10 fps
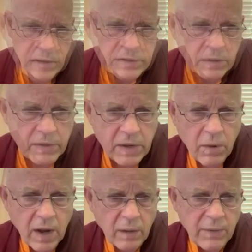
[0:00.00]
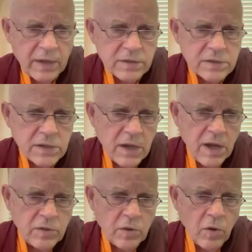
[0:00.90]
So he recommends
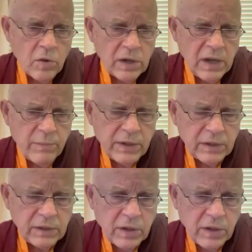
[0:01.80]
don't limit